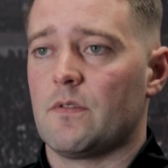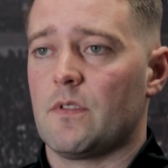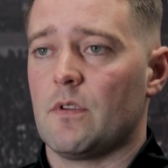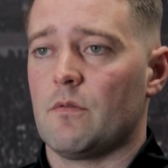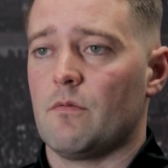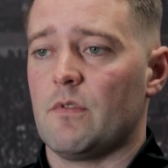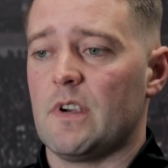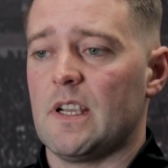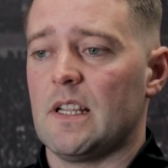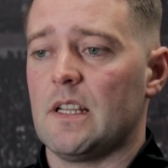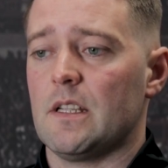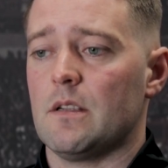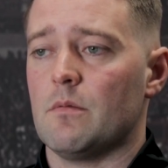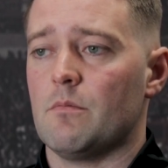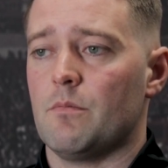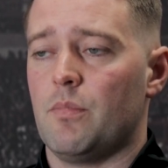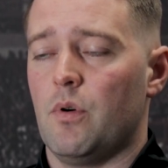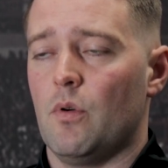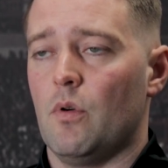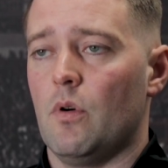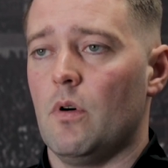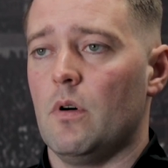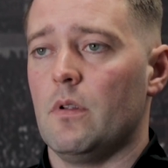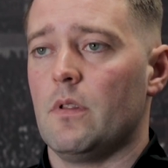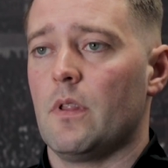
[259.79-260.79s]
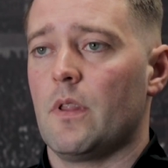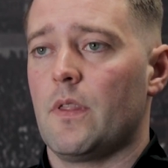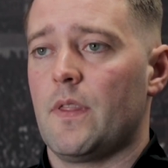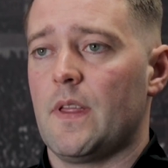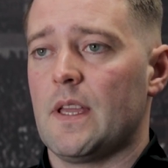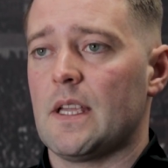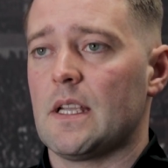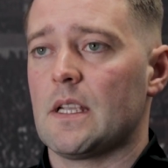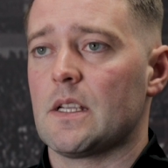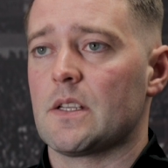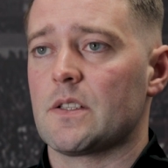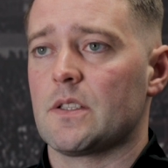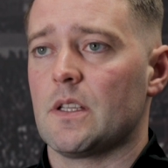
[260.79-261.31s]
the really important
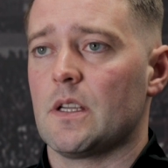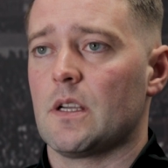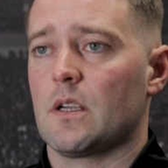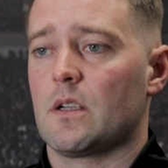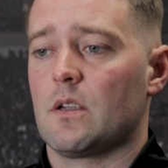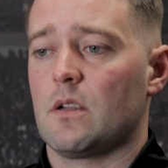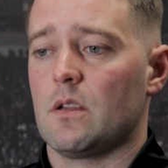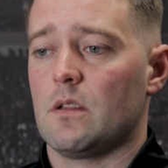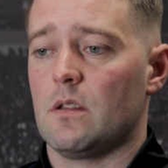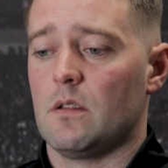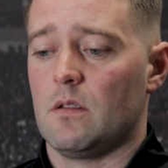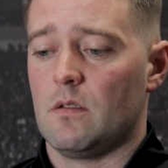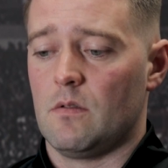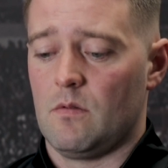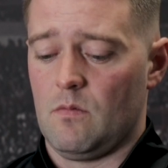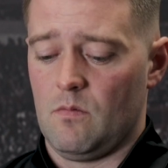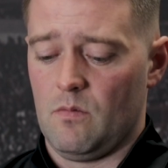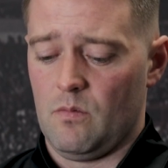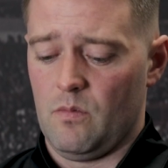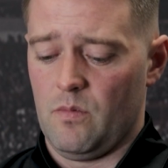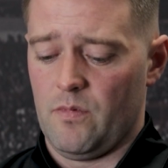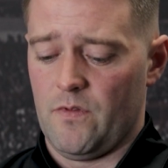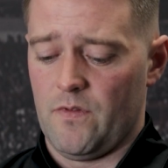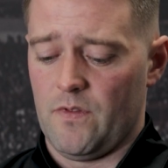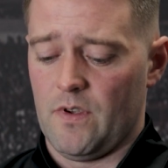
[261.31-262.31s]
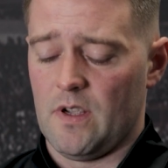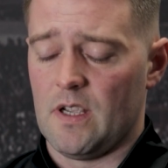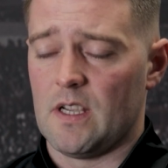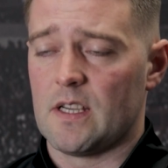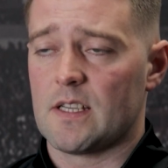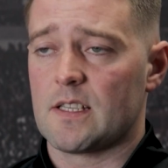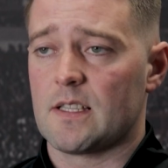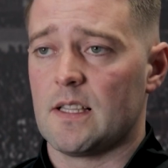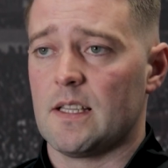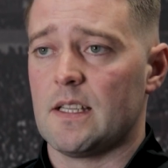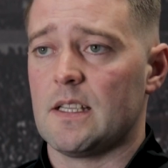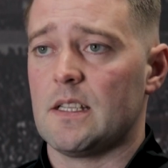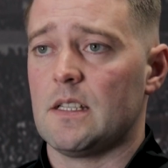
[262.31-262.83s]
things that can
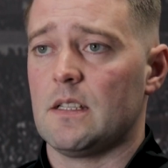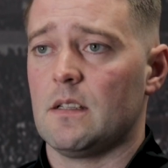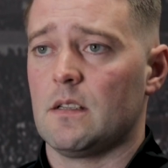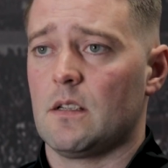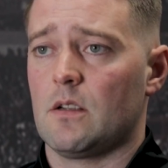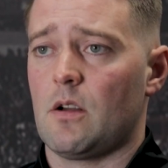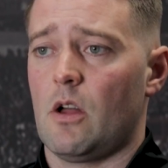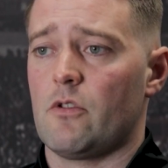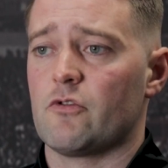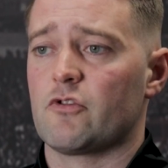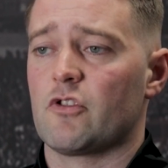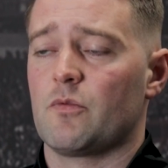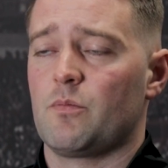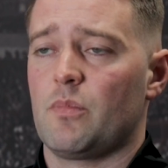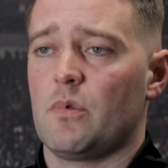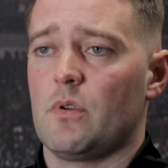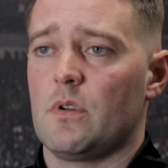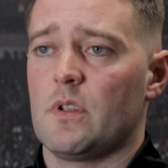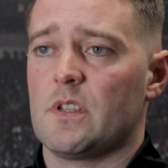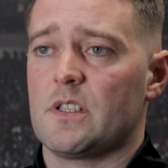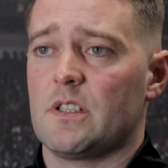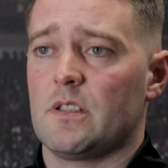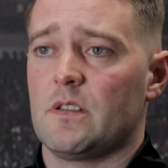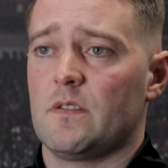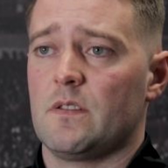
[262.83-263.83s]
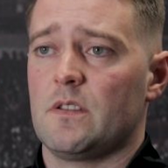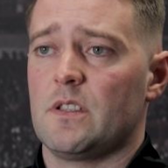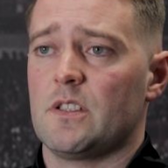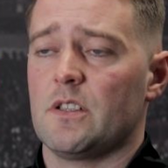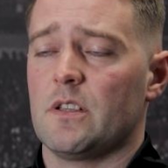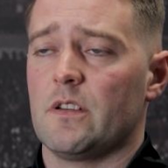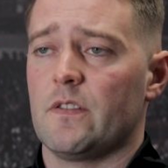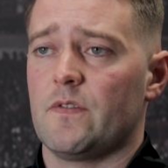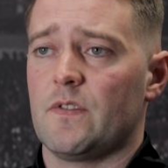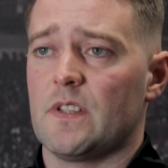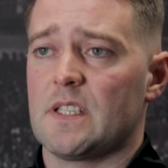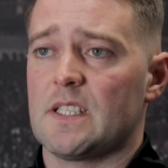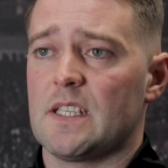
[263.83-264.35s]
firstly contribute to
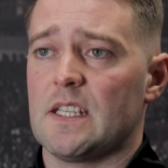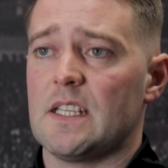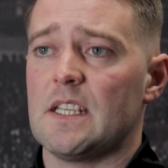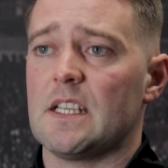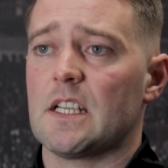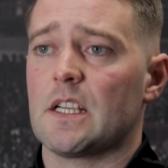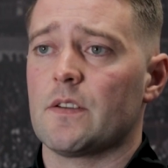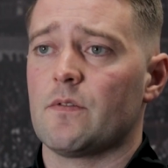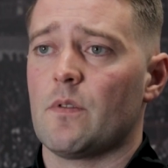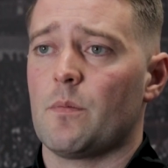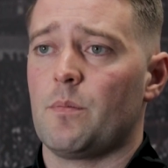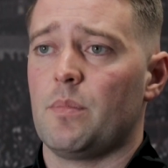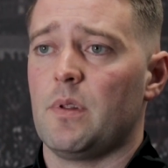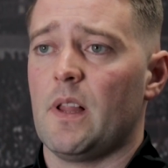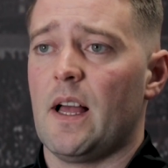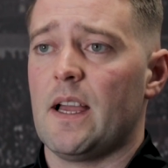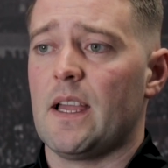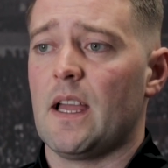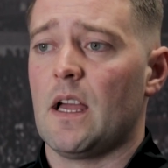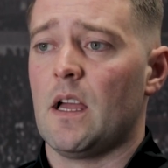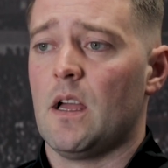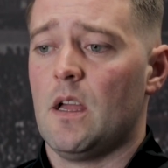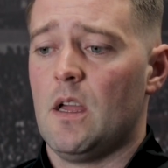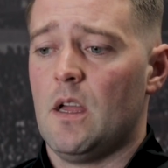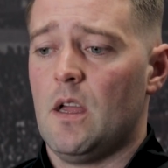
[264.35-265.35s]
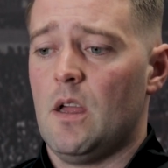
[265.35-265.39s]
the fatigue of a player,